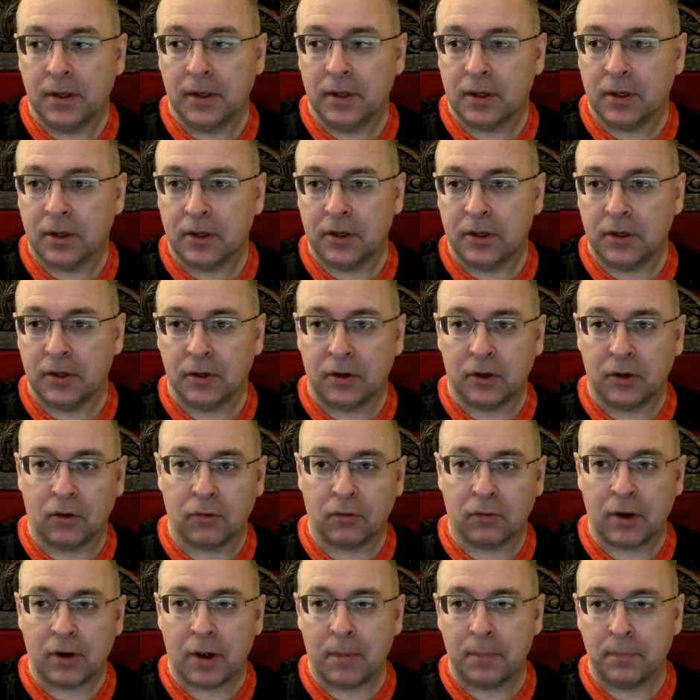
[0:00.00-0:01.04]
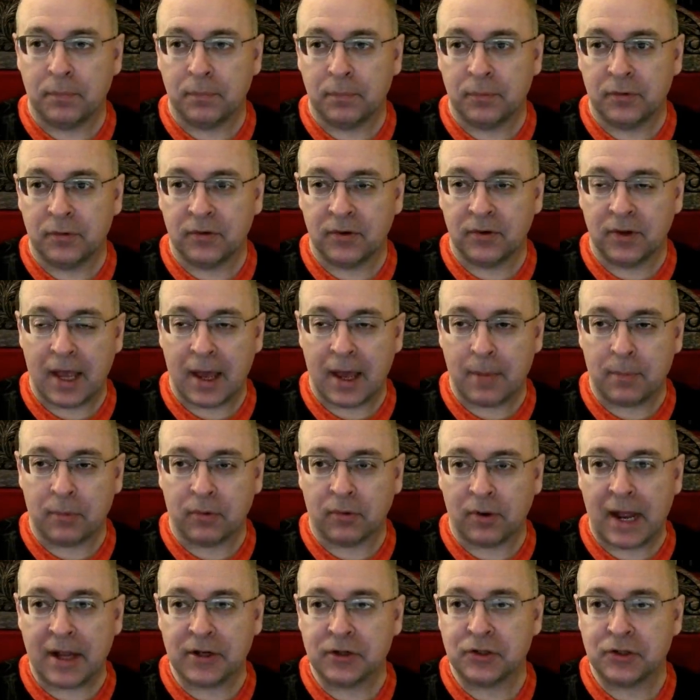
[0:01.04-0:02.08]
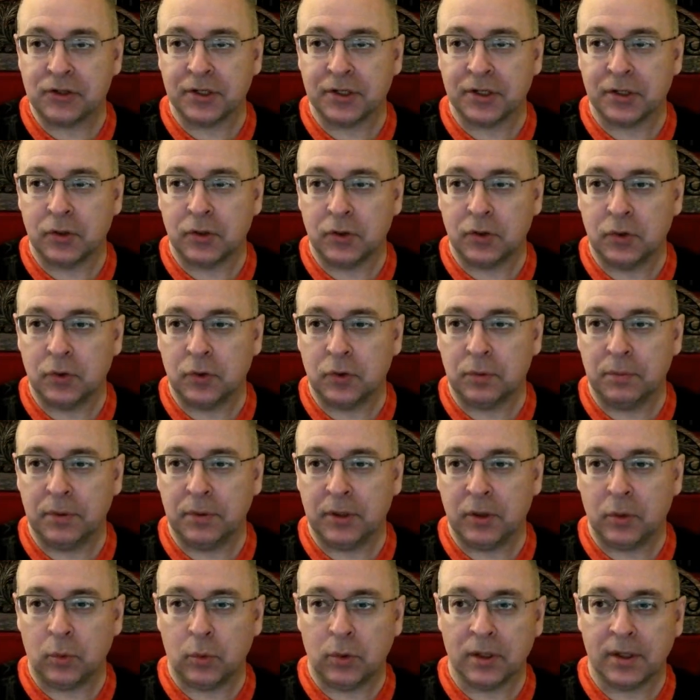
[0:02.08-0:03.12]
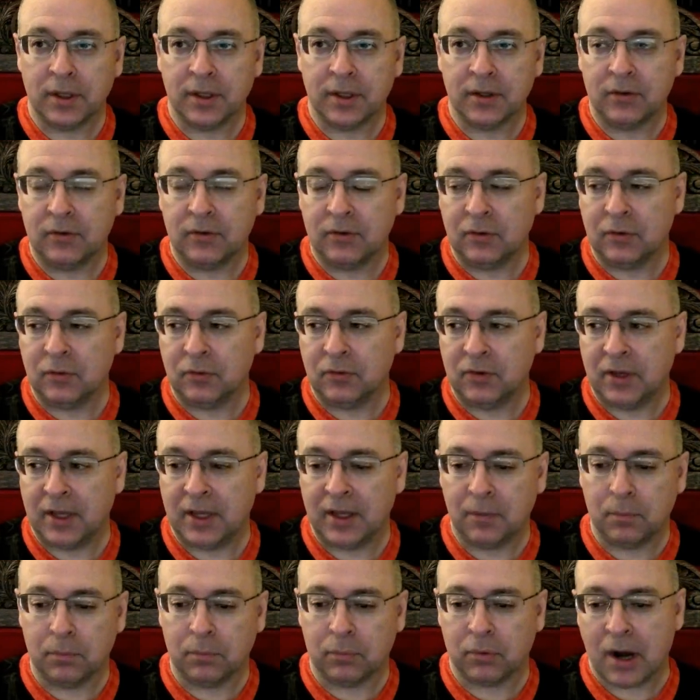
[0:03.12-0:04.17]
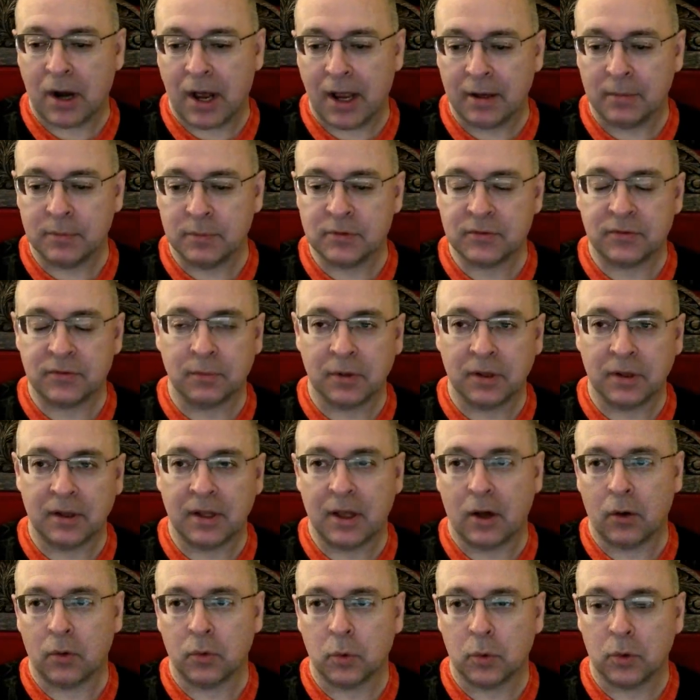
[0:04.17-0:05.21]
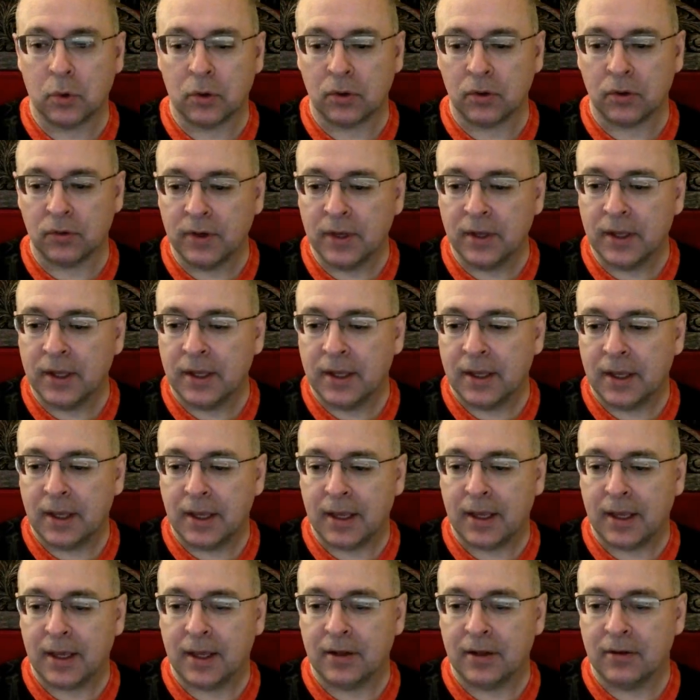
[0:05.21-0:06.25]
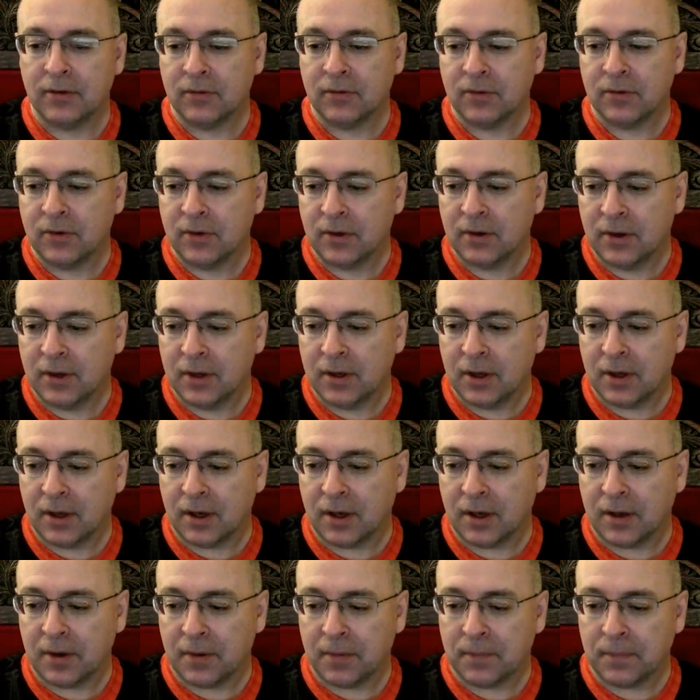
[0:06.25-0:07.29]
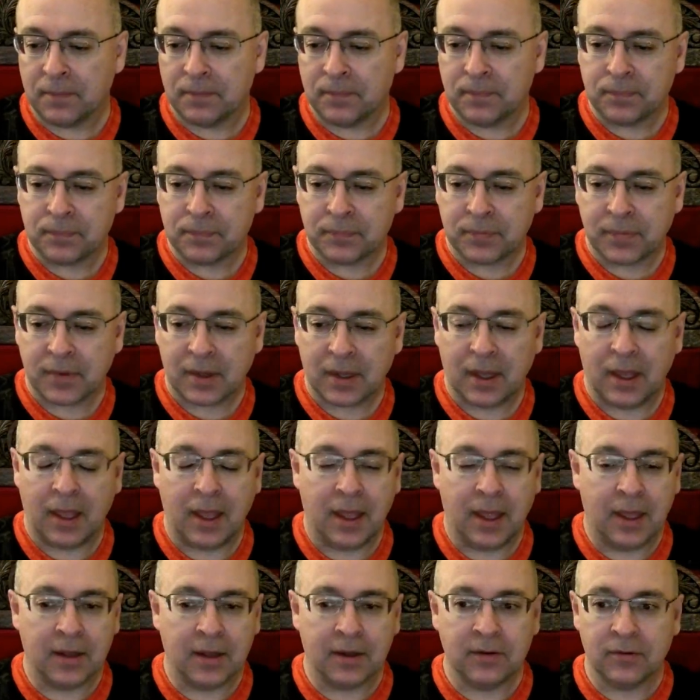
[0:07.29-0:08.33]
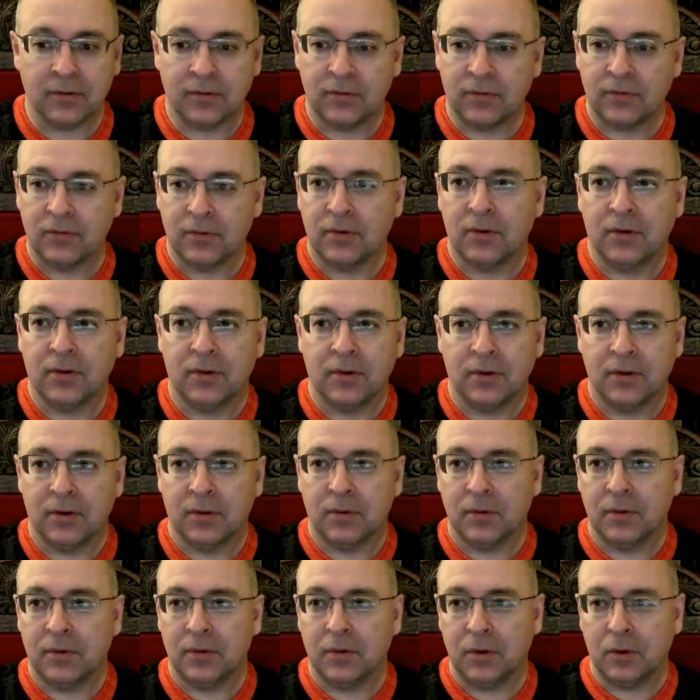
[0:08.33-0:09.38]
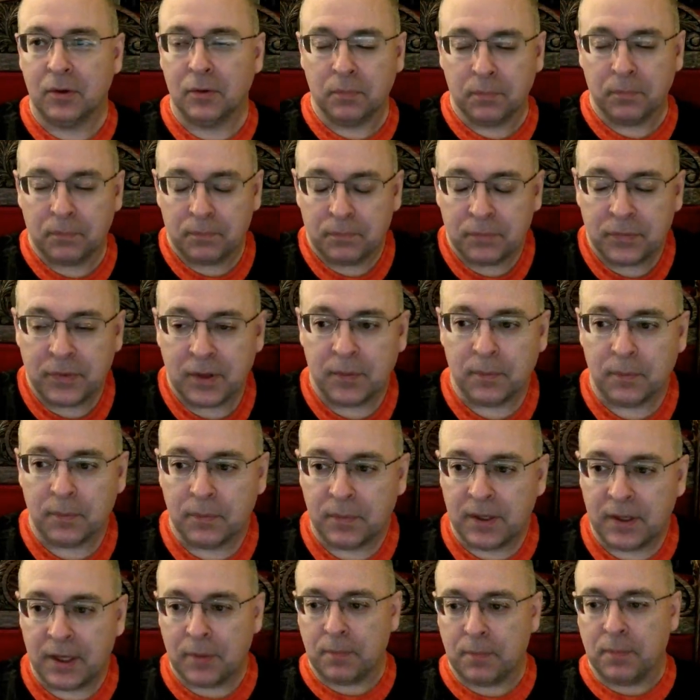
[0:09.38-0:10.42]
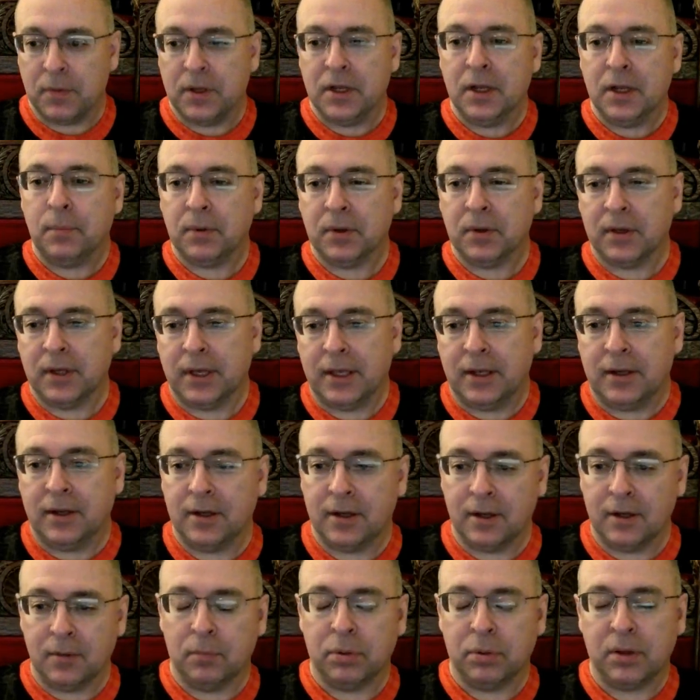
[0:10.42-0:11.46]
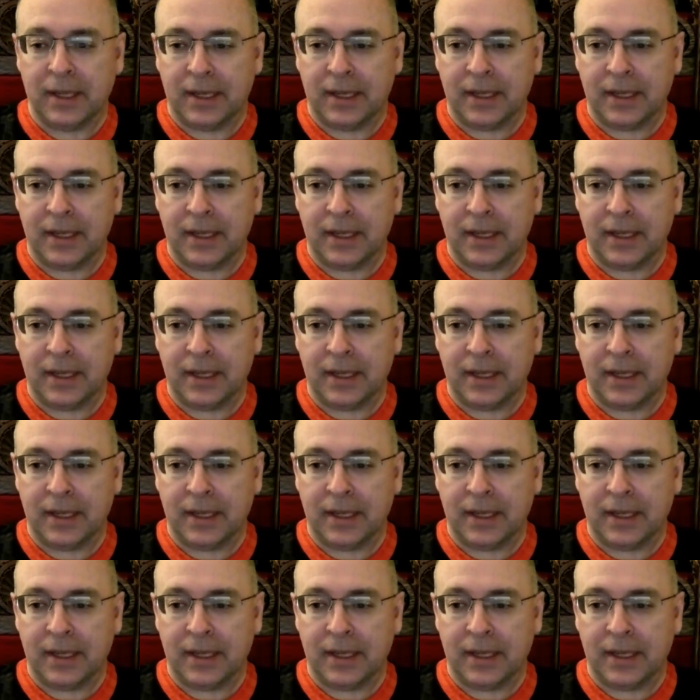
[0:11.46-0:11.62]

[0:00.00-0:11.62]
corrupt apparatchik who'd be willing to take bribes from Clown World and um, and you know get manipulated and played,